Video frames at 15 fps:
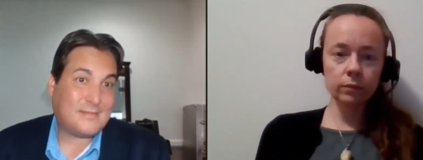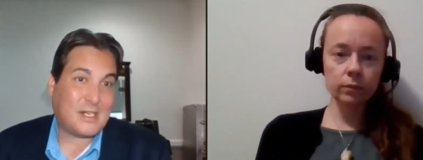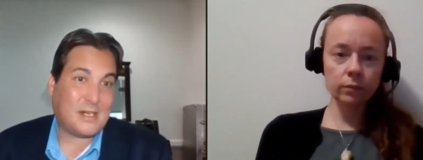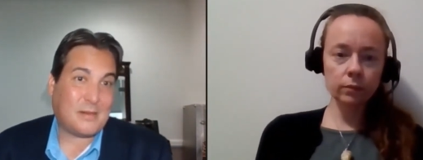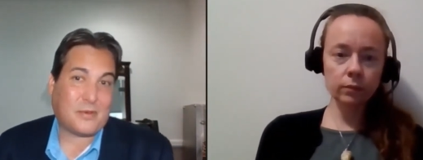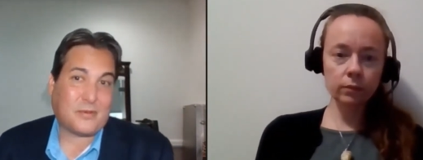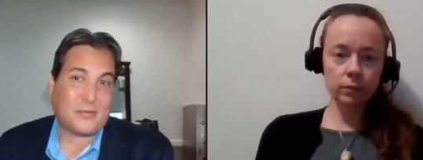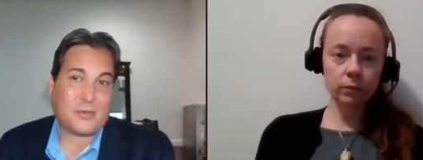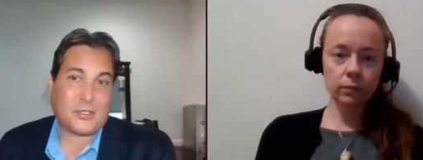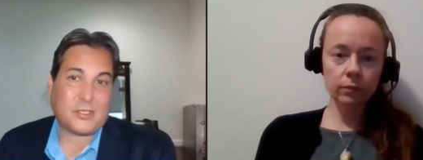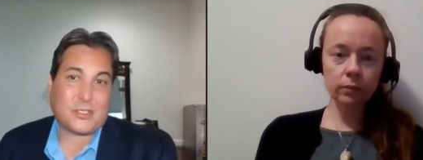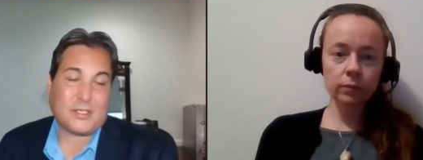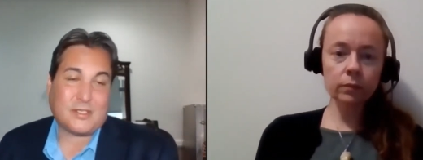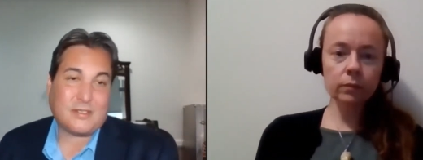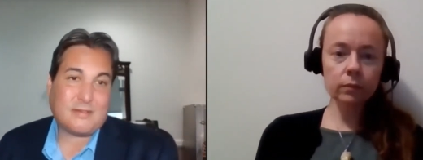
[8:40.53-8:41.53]
Speaker 1: the number of
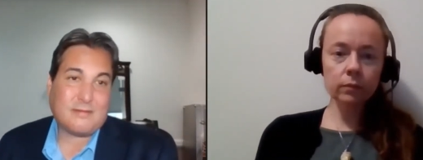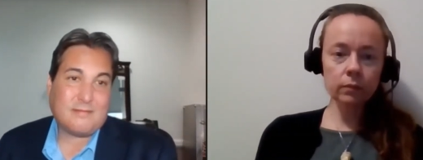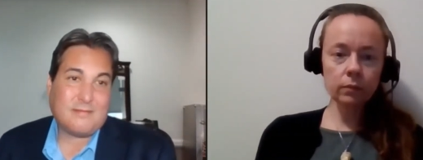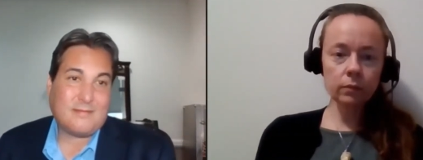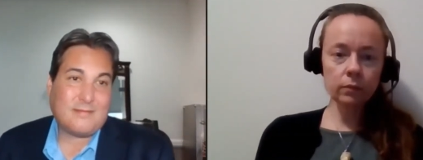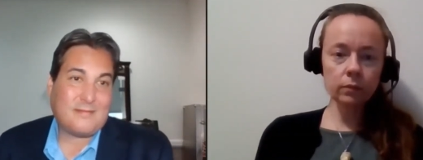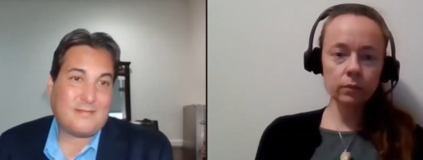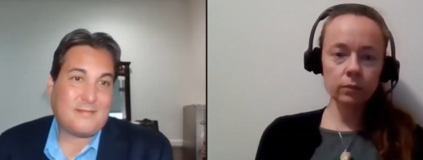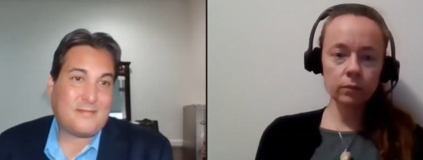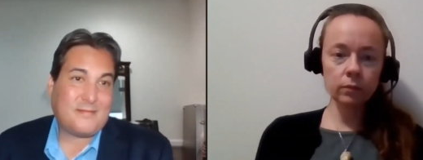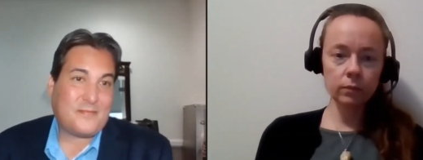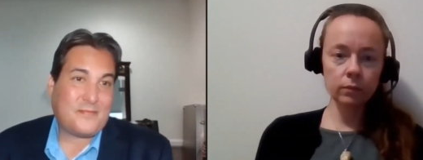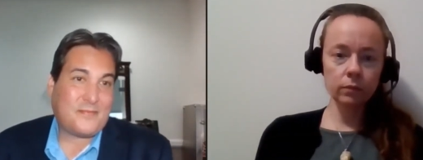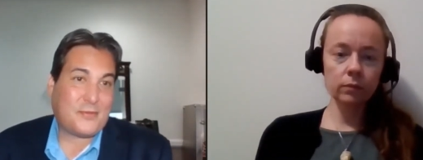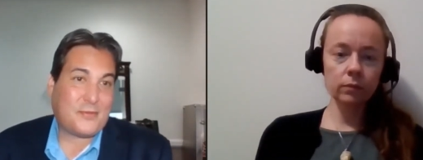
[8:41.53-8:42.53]
Christians
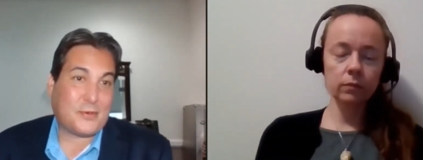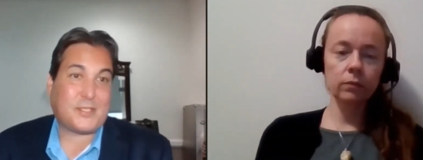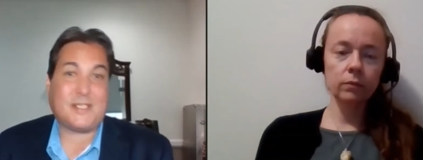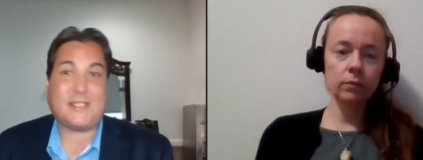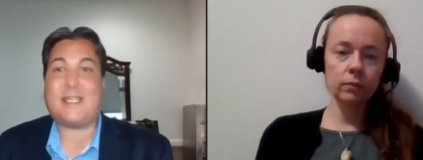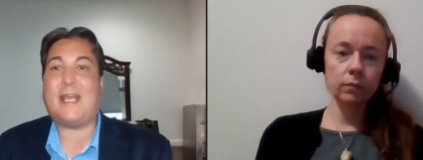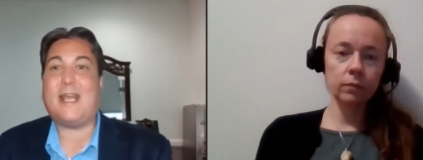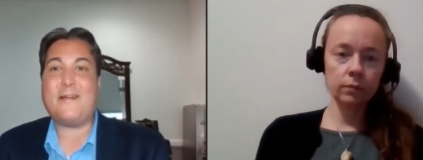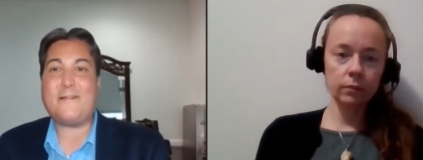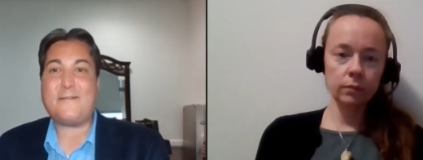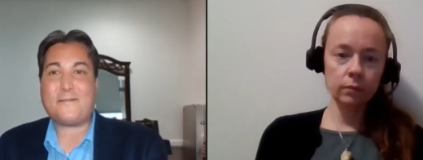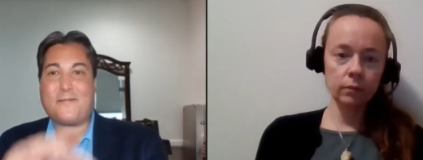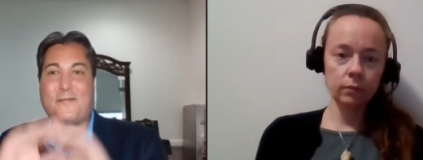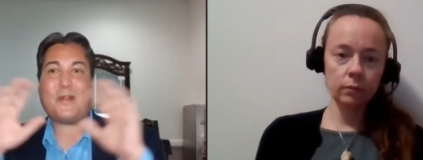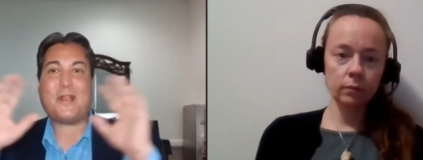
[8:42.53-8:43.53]
versus
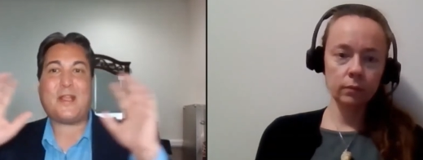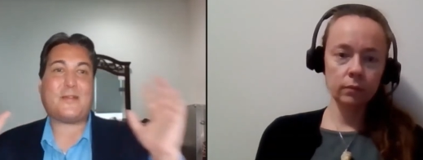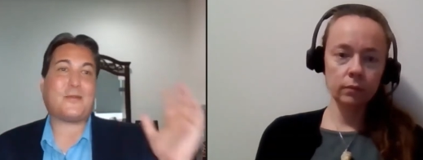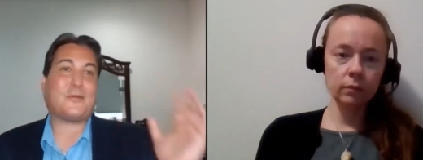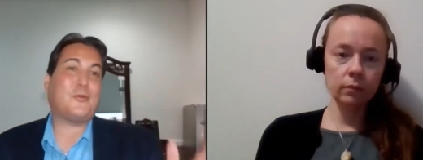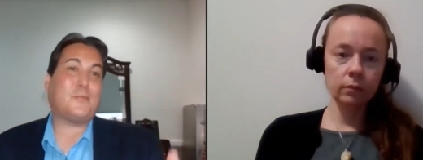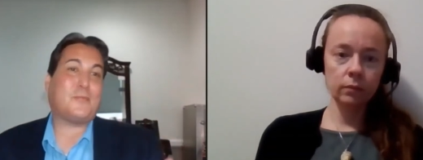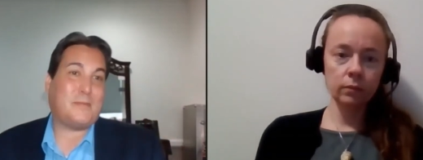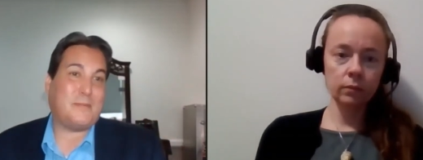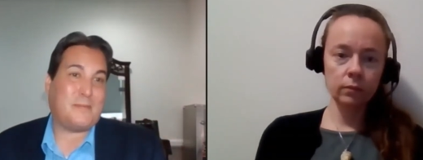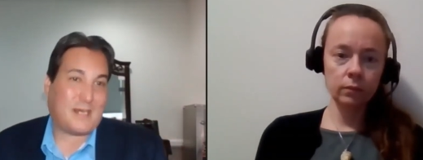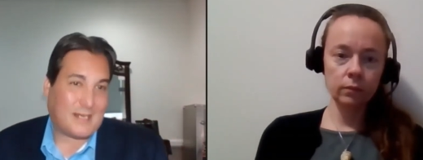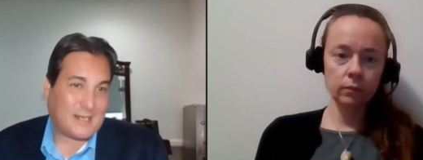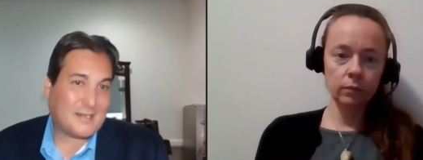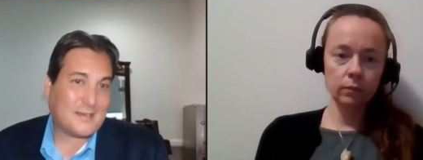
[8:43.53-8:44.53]
every other group
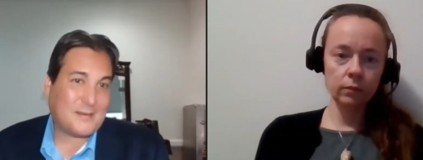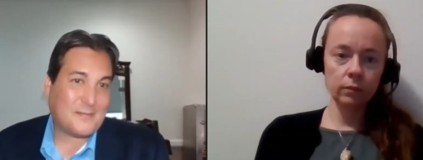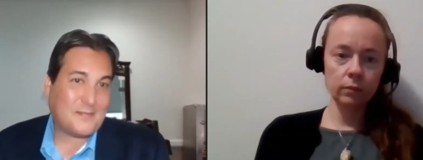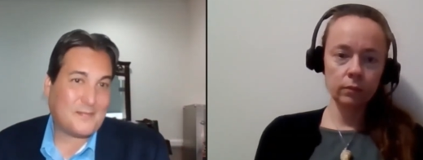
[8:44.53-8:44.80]
combined.